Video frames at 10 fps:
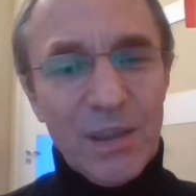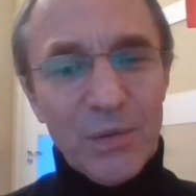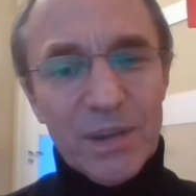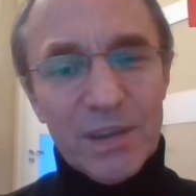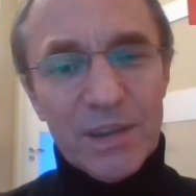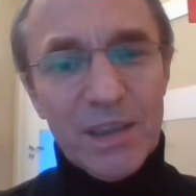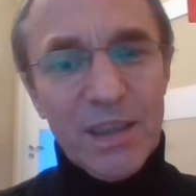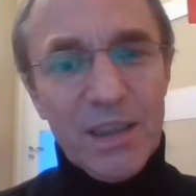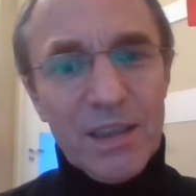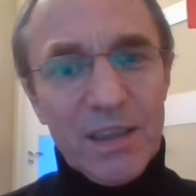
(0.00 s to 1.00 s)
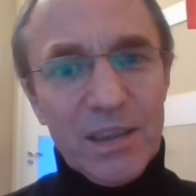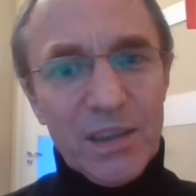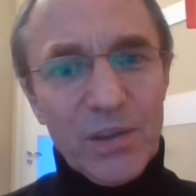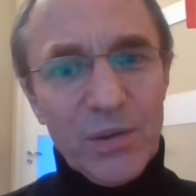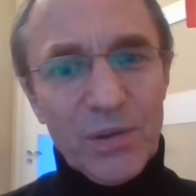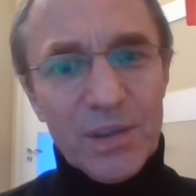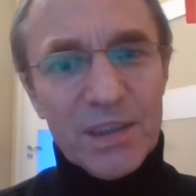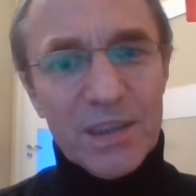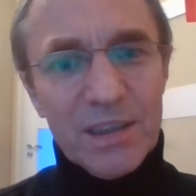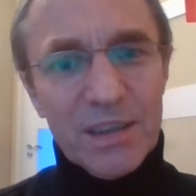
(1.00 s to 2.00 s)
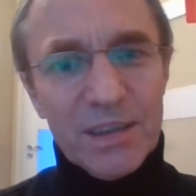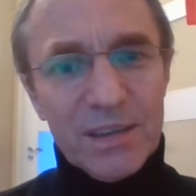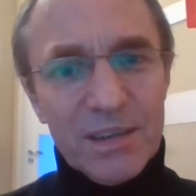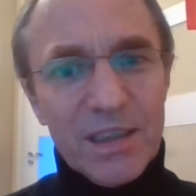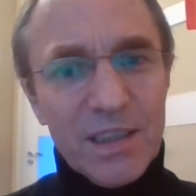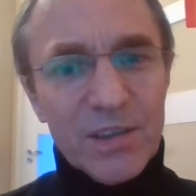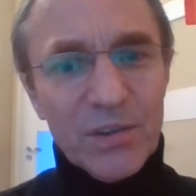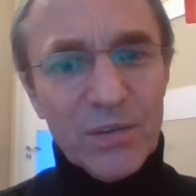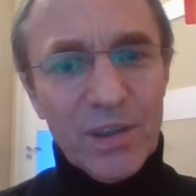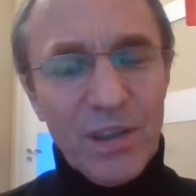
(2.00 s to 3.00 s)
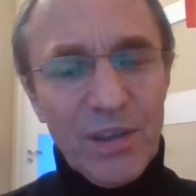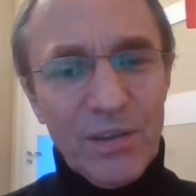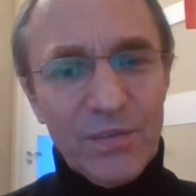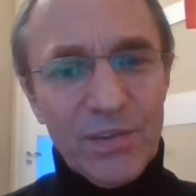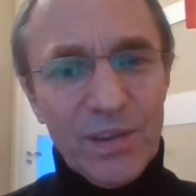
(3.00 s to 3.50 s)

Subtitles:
our course, the History of